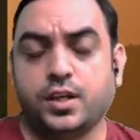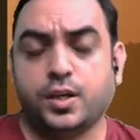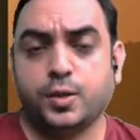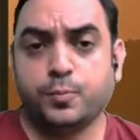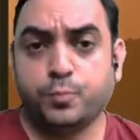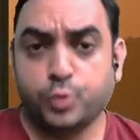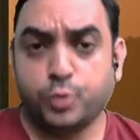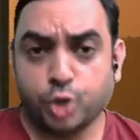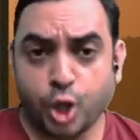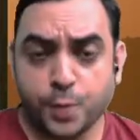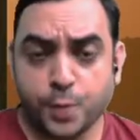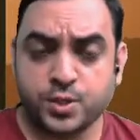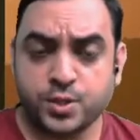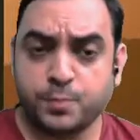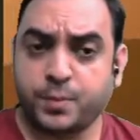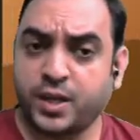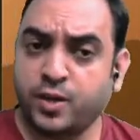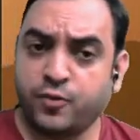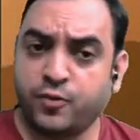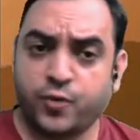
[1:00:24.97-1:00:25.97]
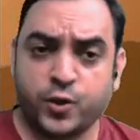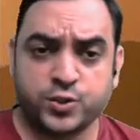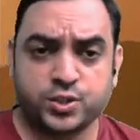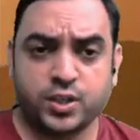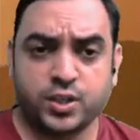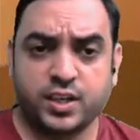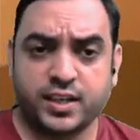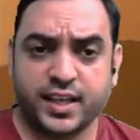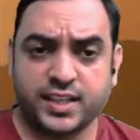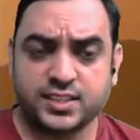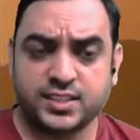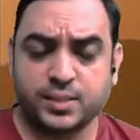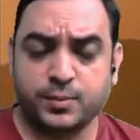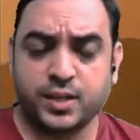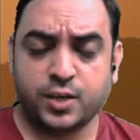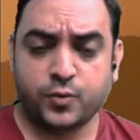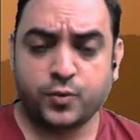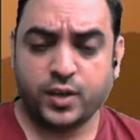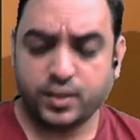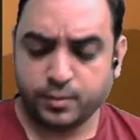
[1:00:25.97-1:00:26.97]
Put option payoff also I'll take
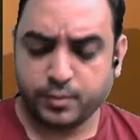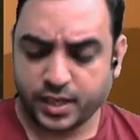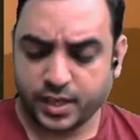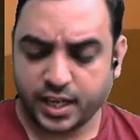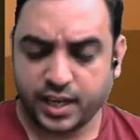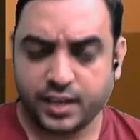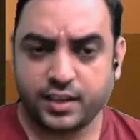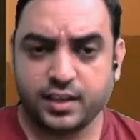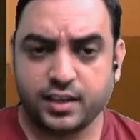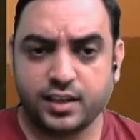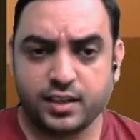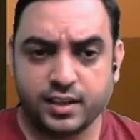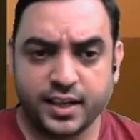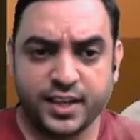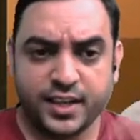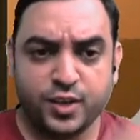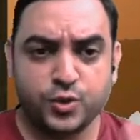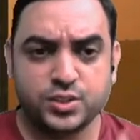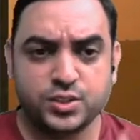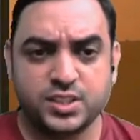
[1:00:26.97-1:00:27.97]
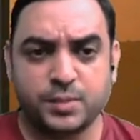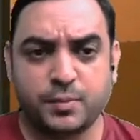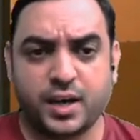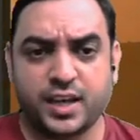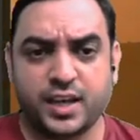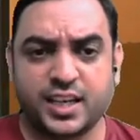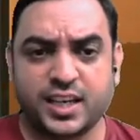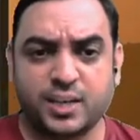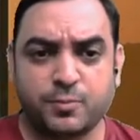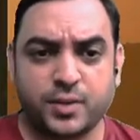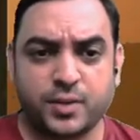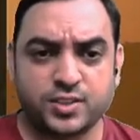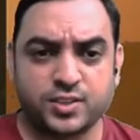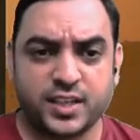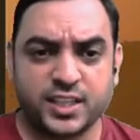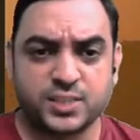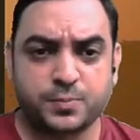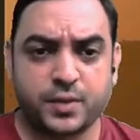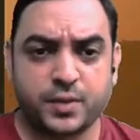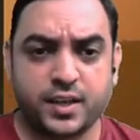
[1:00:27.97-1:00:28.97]
similar one, but I'll reduce the market price on
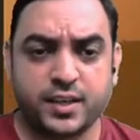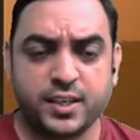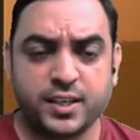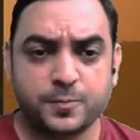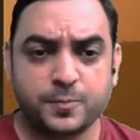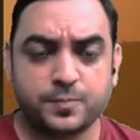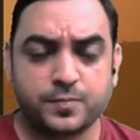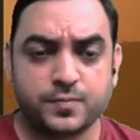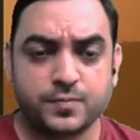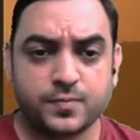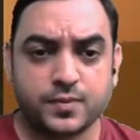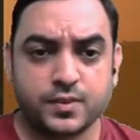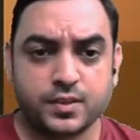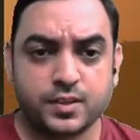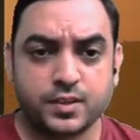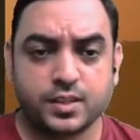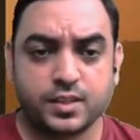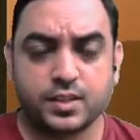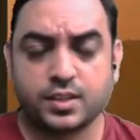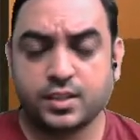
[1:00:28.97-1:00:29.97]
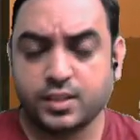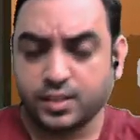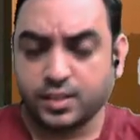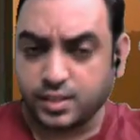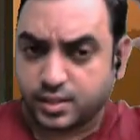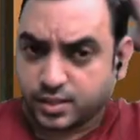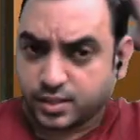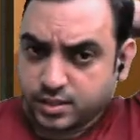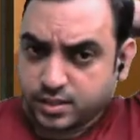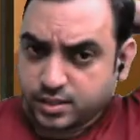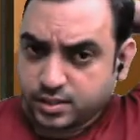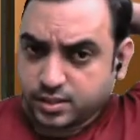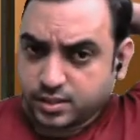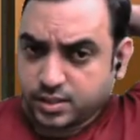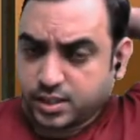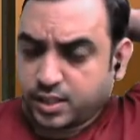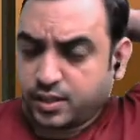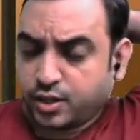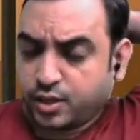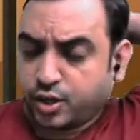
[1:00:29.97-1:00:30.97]
expiry.
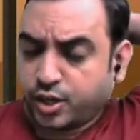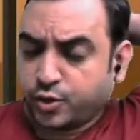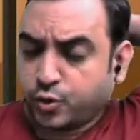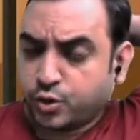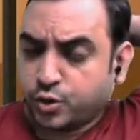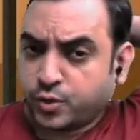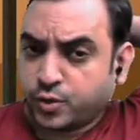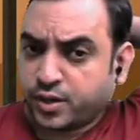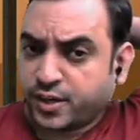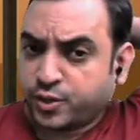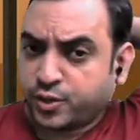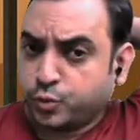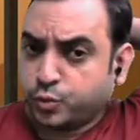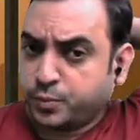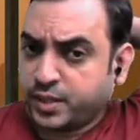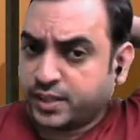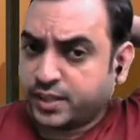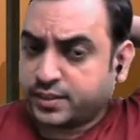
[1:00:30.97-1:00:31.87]
I don't want to write too many